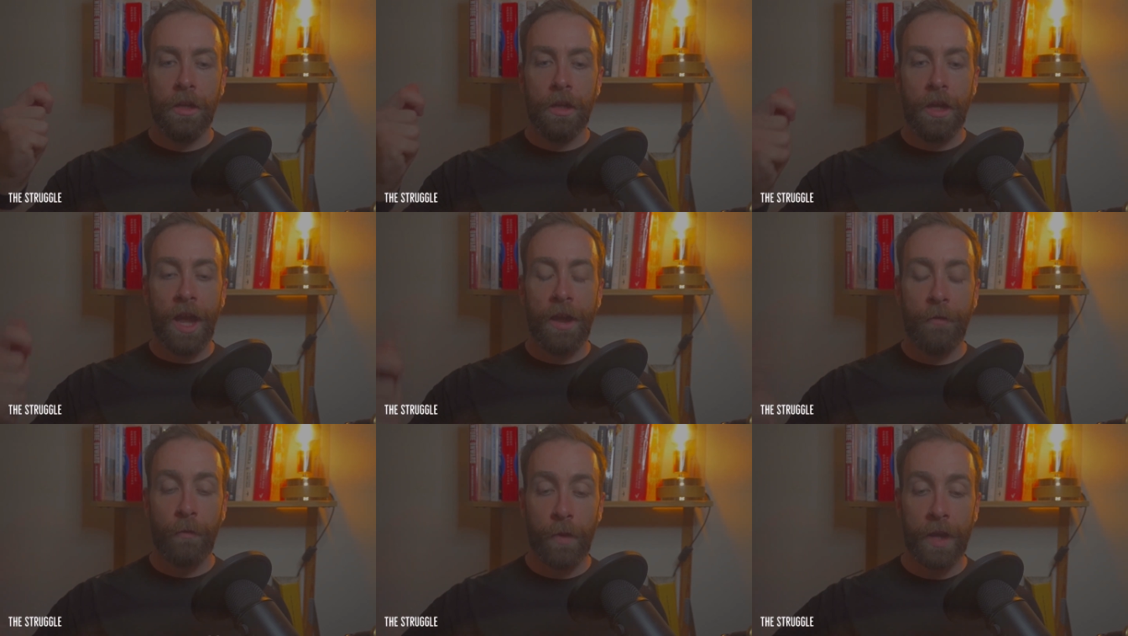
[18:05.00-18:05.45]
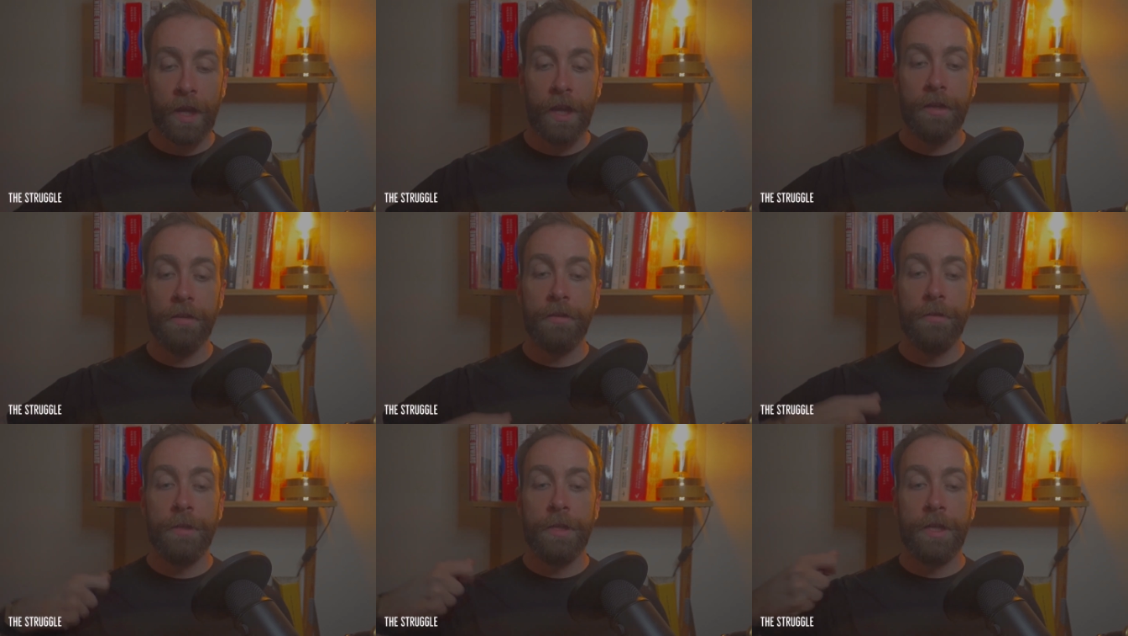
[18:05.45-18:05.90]
if we
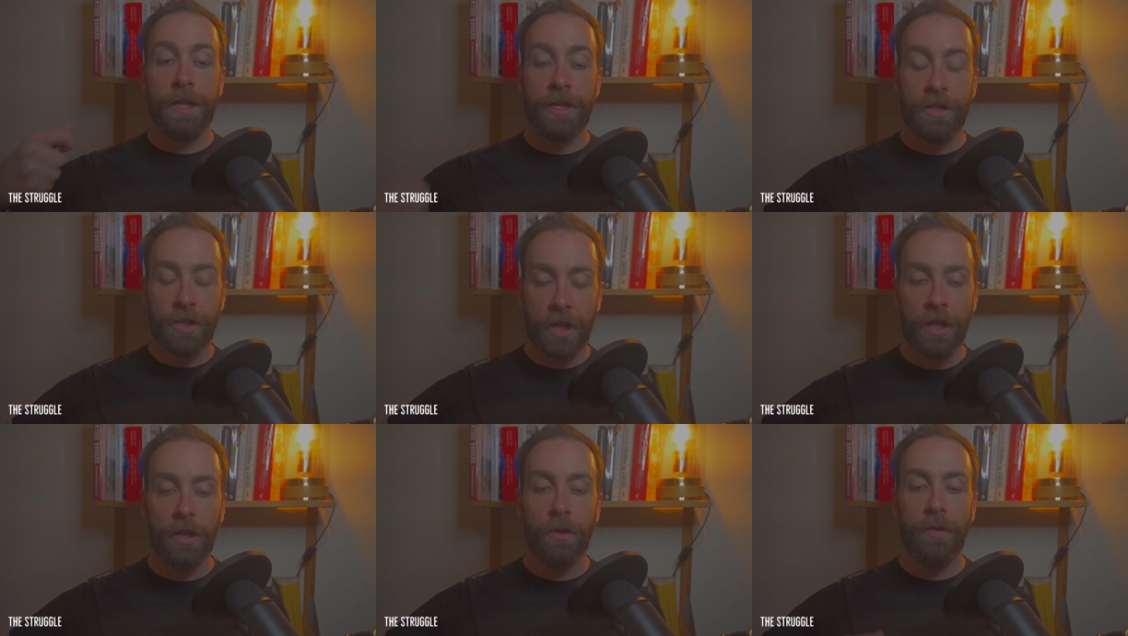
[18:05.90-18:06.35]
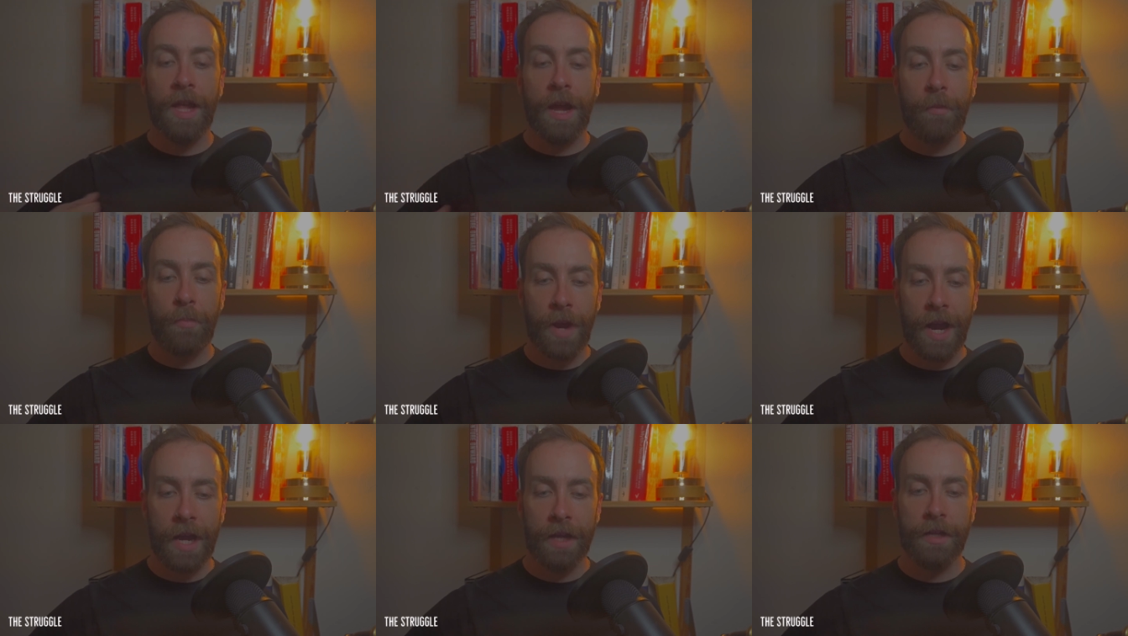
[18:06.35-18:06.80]
can continue that
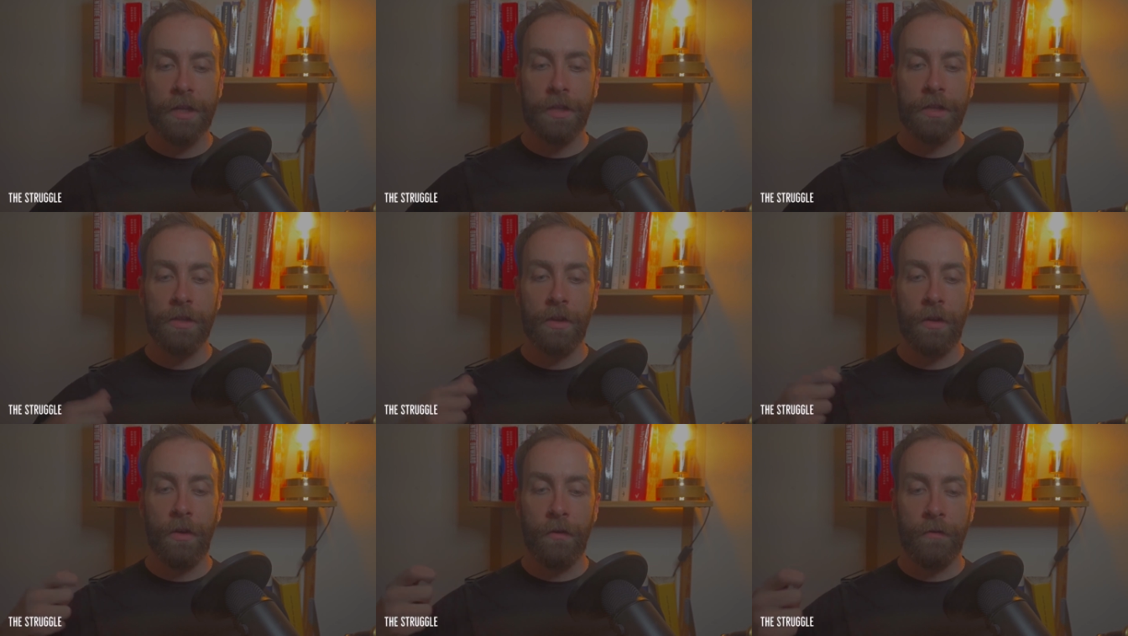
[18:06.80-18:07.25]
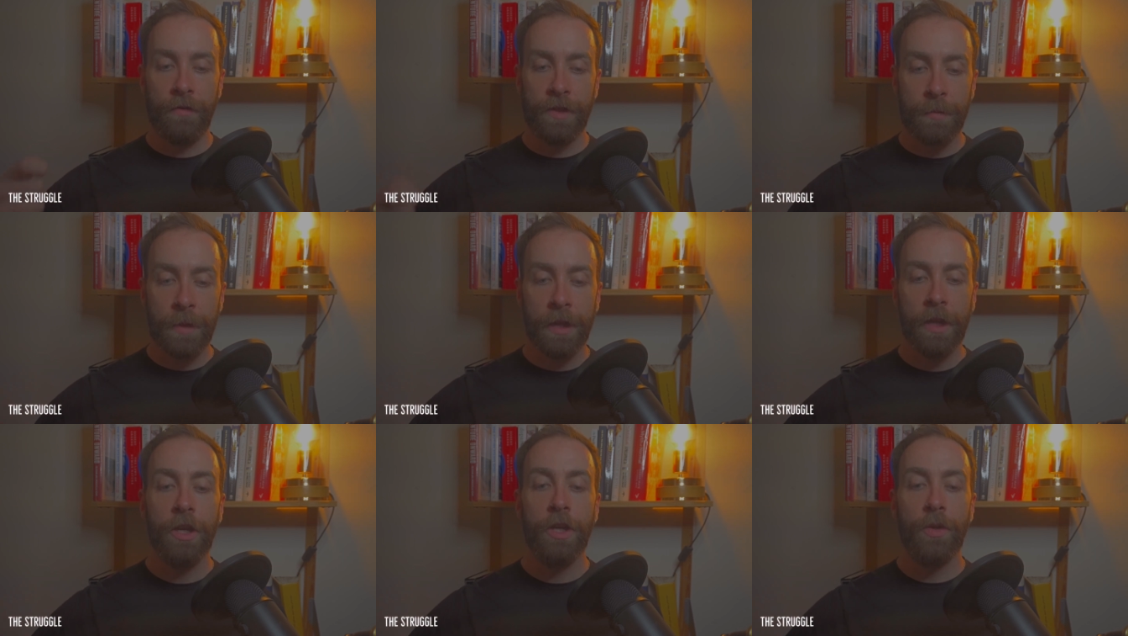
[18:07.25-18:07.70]
practice of
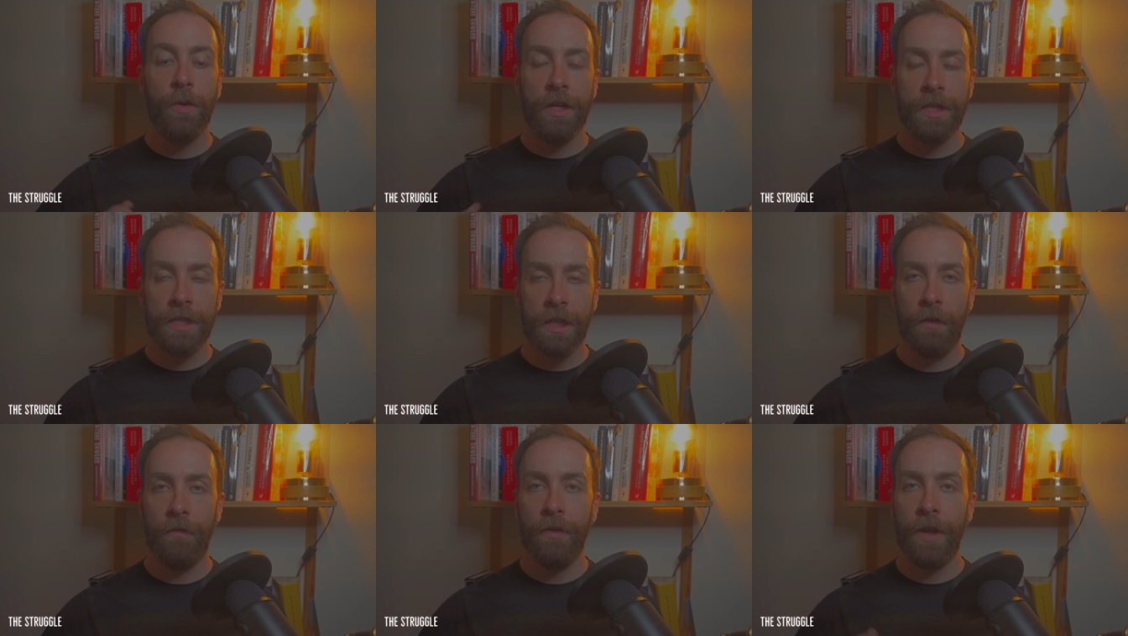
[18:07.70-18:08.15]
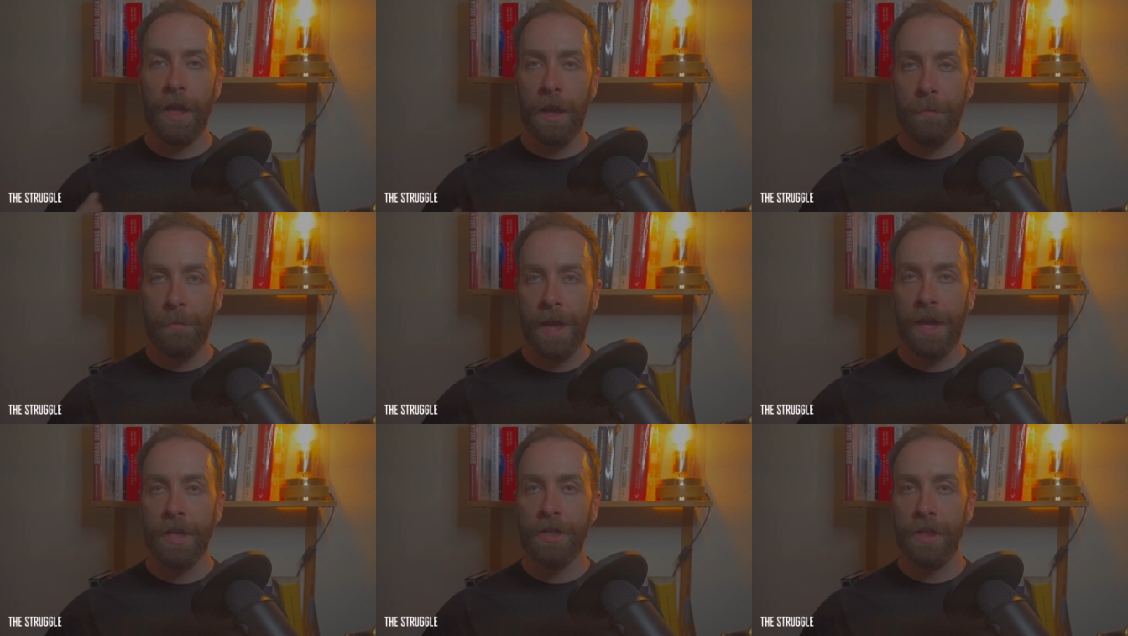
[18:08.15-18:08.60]
speaking to ourselves in a
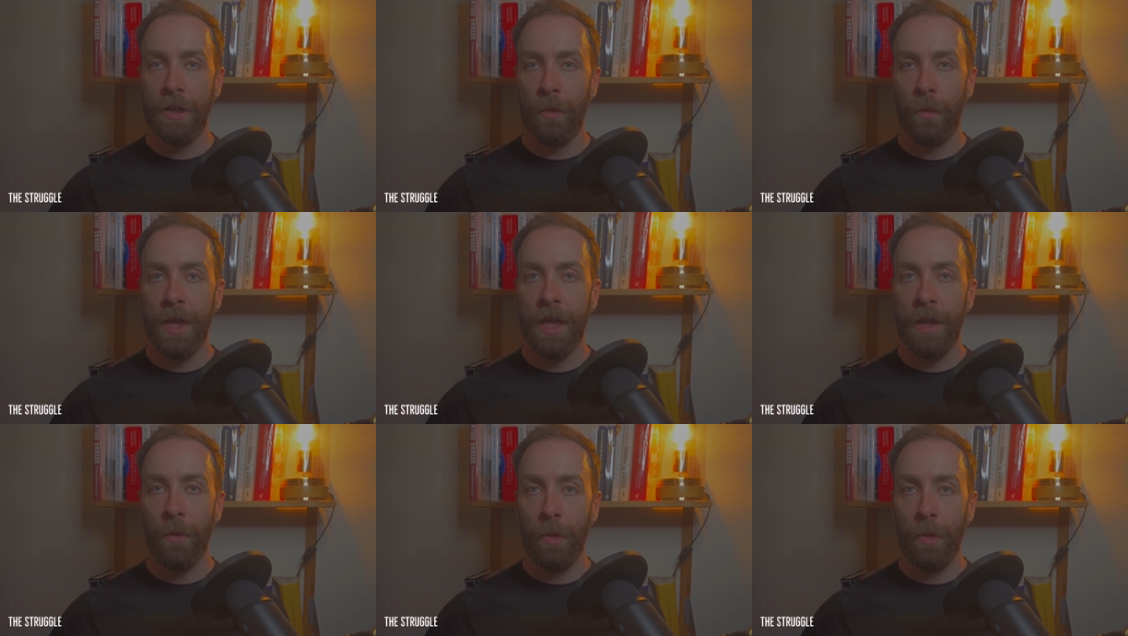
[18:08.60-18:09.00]
compassionate way,